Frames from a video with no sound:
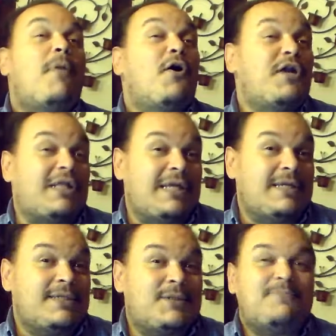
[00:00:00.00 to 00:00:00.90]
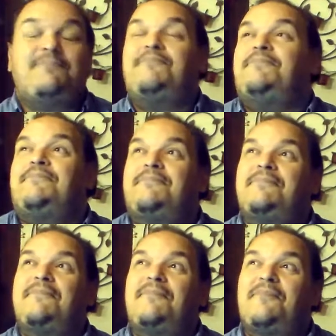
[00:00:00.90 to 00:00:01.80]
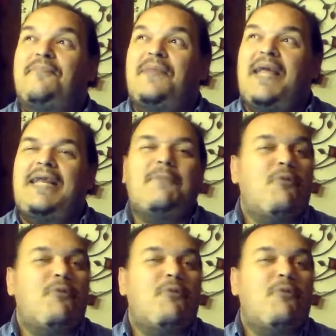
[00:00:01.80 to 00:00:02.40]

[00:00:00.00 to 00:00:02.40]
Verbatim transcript: Barnacles. And